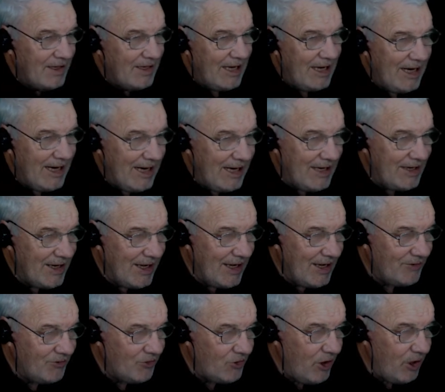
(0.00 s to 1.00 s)
And
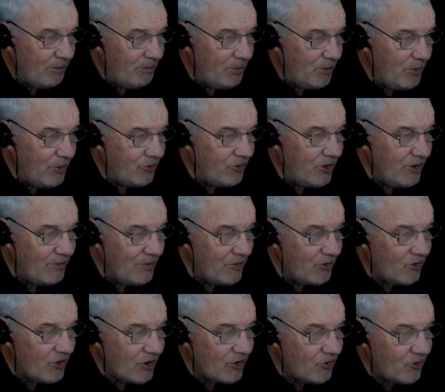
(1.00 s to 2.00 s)

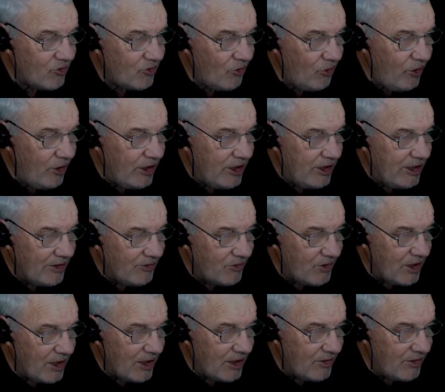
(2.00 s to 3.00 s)
0.763 and
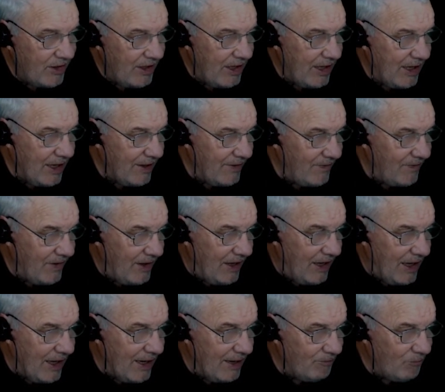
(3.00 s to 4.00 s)

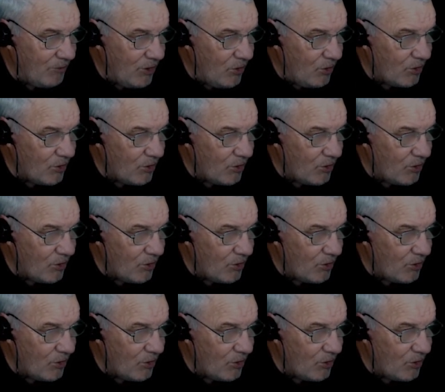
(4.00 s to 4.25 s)
there, and